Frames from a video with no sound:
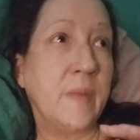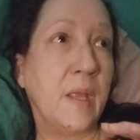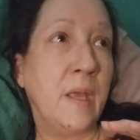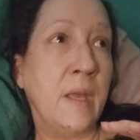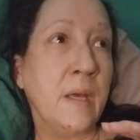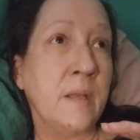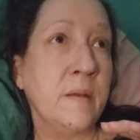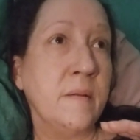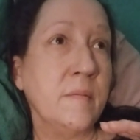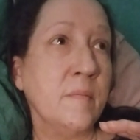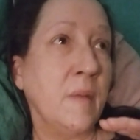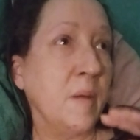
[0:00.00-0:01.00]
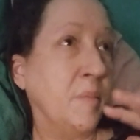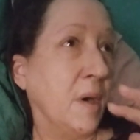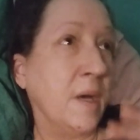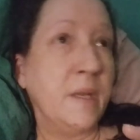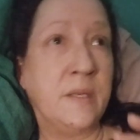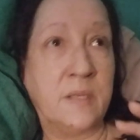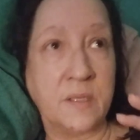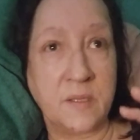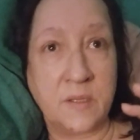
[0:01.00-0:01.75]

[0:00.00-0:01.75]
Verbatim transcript: And my body does